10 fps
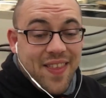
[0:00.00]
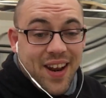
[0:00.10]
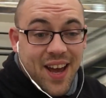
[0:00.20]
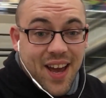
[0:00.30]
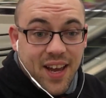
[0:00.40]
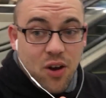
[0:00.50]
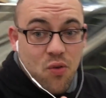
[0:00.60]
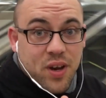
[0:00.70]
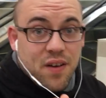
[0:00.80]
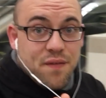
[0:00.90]
then I go
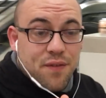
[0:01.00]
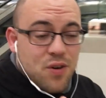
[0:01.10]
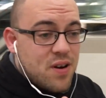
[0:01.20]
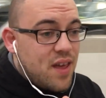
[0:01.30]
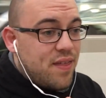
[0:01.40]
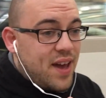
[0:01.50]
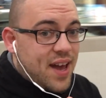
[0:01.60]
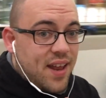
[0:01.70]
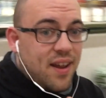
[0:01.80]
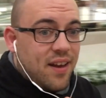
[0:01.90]
convert
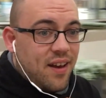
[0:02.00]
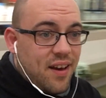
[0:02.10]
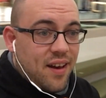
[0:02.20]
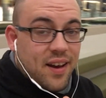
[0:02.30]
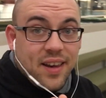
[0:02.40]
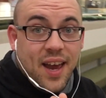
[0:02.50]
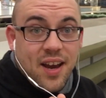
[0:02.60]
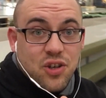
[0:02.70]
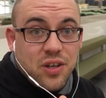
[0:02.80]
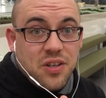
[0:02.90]
that
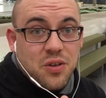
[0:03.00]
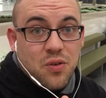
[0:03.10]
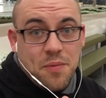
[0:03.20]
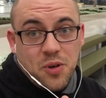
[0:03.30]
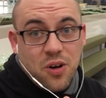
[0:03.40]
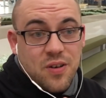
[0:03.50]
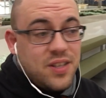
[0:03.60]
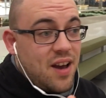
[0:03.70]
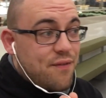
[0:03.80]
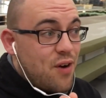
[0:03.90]
cash into
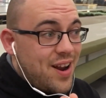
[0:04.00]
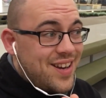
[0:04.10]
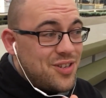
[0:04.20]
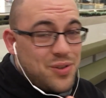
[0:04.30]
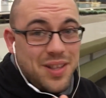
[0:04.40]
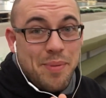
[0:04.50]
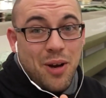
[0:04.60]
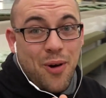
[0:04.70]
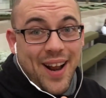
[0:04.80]
cryptocurrency on Fridays using the Bitcoin